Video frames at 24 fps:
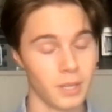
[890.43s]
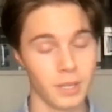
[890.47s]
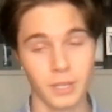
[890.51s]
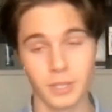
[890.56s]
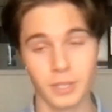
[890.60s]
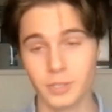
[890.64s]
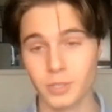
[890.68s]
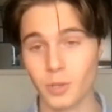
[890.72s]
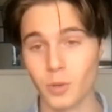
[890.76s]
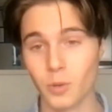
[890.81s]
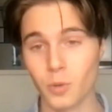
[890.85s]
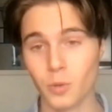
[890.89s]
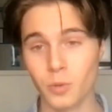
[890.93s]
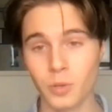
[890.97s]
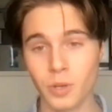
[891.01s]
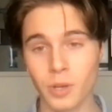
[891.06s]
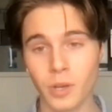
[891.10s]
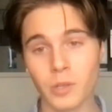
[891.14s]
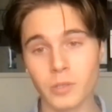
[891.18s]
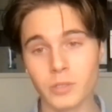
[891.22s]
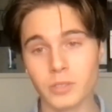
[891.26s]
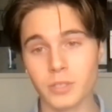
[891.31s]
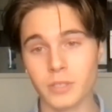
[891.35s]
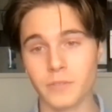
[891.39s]
So who
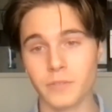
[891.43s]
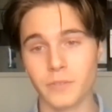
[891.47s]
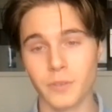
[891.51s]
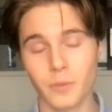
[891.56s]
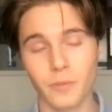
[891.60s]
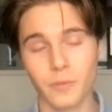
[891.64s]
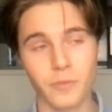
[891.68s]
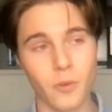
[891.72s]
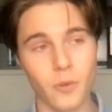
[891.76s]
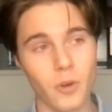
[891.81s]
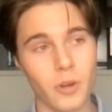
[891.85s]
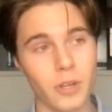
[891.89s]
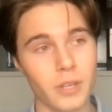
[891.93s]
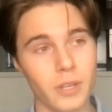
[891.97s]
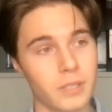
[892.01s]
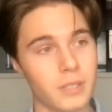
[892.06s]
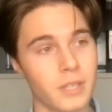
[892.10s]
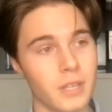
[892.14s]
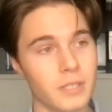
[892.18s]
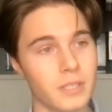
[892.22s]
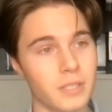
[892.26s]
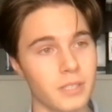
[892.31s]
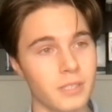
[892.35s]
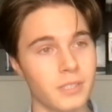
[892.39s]
knows if Euphoria
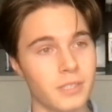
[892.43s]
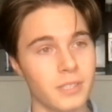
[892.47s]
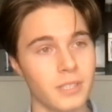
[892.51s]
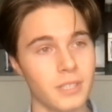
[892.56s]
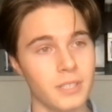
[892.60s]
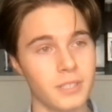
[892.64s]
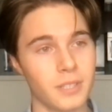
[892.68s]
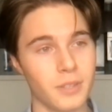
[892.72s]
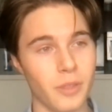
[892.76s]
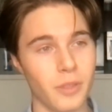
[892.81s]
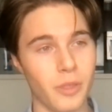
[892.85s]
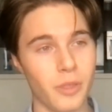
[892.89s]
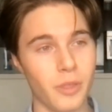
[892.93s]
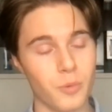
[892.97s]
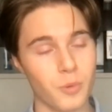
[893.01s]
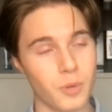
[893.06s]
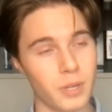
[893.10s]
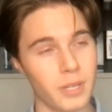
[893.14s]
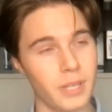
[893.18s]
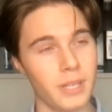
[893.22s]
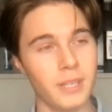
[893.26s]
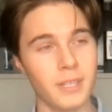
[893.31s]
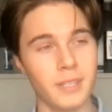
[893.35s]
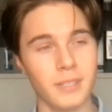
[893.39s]
does a season
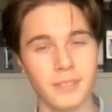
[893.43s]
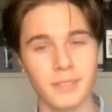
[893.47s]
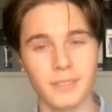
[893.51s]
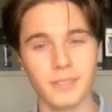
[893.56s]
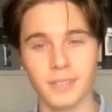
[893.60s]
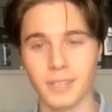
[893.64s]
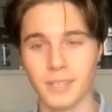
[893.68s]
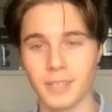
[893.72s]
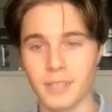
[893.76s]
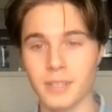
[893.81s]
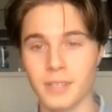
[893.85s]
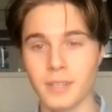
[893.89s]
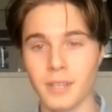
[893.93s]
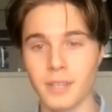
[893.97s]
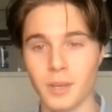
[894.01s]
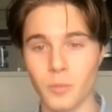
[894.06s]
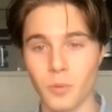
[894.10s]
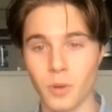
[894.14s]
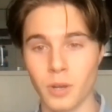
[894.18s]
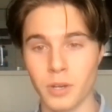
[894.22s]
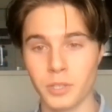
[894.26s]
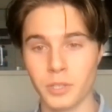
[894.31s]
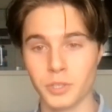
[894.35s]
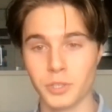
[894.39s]
three and they
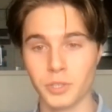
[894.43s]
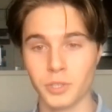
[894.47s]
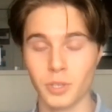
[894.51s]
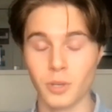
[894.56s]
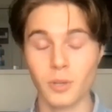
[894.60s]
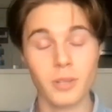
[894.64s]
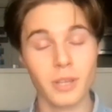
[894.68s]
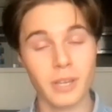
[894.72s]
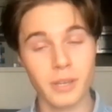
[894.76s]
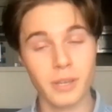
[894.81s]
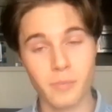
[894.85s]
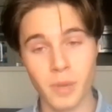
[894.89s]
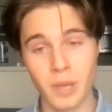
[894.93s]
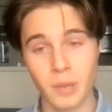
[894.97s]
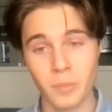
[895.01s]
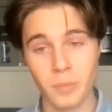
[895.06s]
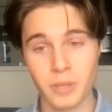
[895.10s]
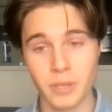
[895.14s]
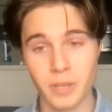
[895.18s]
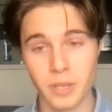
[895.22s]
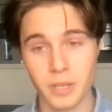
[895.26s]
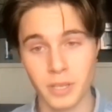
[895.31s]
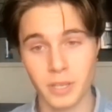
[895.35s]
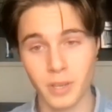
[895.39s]
want to show like
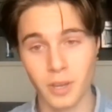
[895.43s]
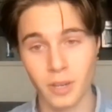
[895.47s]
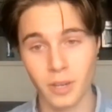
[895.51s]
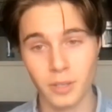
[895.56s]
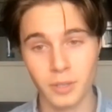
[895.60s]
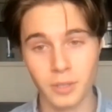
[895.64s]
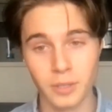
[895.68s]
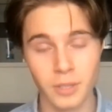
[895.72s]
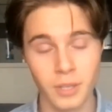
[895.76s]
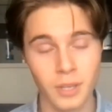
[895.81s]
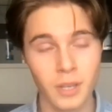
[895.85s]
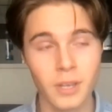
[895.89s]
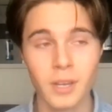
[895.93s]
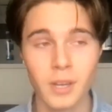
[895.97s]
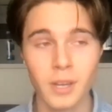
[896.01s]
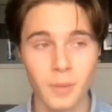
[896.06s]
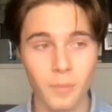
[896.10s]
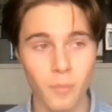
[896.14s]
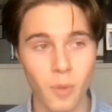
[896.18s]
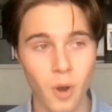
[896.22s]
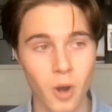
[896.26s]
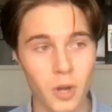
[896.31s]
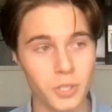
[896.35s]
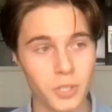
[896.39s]
maybe a young
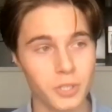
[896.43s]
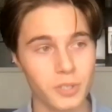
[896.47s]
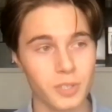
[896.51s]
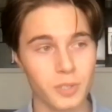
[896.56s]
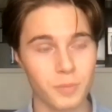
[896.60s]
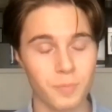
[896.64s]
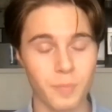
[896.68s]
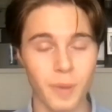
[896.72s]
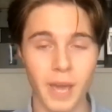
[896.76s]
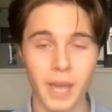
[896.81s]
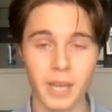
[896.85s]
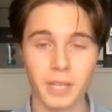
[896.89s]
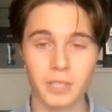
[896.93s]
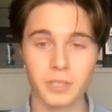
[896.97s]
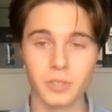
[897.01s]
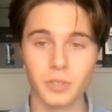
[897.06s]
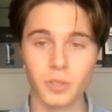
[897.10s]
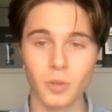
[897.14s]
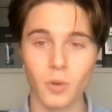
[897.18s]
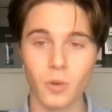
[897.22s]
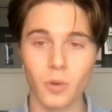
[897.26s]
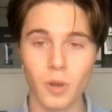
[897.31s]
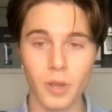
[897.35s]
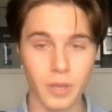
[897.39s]
Marsha's
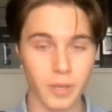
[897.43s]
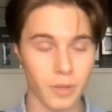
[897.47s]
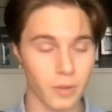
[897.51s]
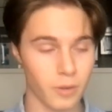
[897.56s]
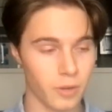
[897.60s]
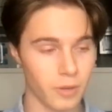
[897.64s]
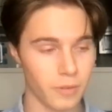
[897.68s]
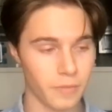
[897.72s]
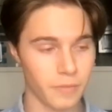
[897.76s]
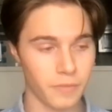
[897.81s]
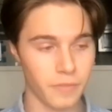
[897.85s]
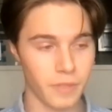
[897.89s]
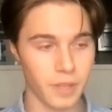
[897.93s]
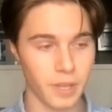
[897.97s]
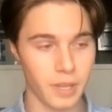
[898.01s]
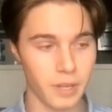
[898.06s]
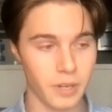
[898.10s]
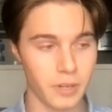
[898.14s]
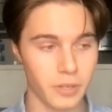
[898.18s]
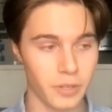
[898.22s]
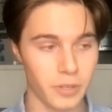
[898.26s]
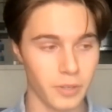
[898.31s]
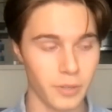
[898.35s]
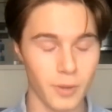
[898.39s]
backstory, or if
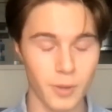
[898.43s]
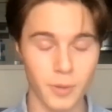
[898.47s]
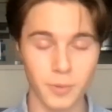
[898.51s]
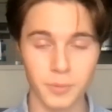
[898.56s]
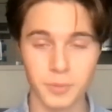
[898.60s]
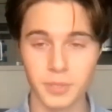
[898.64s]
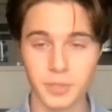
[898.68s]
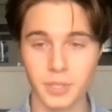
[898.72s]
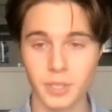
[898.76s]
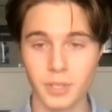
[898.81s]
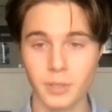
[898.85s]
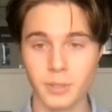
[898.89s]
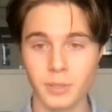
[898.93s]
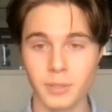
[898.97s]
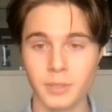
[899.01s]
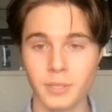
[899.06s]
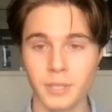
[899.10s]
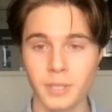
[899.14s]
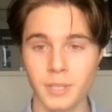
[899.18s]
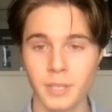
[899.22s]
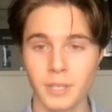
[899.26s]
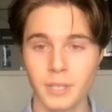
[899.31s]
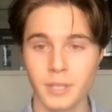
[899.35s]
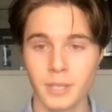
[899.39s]
they're, you know, still
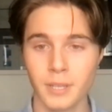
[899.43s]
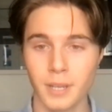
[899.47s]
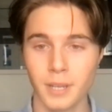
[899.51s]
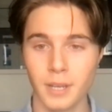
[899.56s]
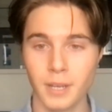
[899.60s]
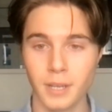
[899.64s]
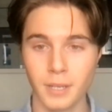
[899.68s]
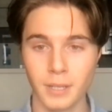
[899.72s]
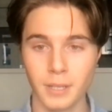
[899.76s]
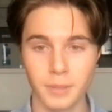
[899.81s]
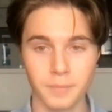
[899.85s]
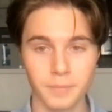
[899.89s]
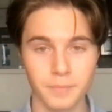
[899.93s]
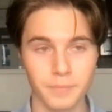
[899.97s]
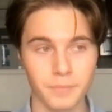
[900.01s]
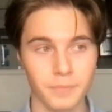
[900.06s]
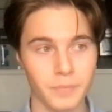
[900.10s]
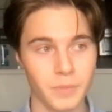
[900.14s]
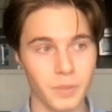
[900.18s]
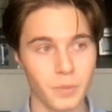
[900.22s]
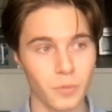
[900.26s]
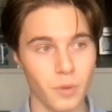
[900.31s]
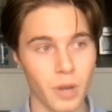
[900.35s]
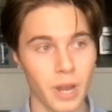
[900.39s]

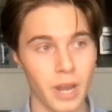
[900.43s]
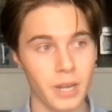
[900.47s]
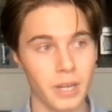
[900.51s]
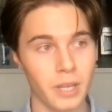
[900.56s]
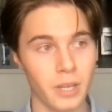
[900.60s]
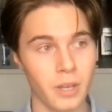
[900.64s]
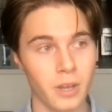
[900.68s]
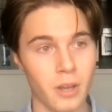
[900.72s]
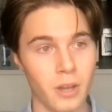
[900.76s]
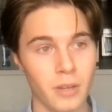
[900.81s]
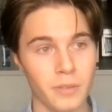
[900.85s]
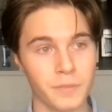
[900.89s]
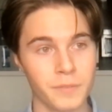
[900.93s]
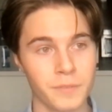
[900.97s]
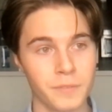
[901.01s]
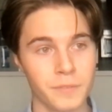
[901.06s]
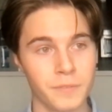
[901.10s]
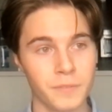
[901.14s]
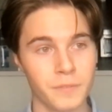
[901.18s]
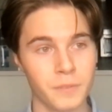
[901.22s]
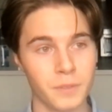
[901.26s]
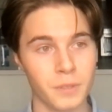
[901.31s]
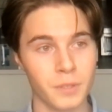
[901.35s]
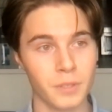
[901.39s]
riding
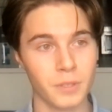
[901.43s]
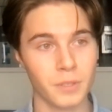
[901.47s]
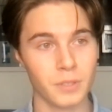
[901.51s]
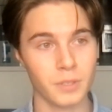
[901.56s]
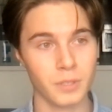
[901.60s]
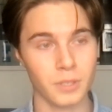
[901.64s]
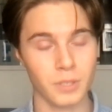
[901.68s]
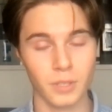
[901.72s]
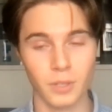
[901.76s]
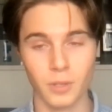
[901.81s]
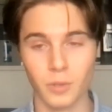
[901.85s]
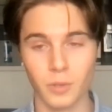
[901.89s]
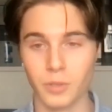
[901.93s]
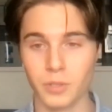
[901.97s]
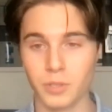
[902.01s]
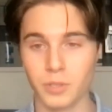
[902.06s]
off the, you know, the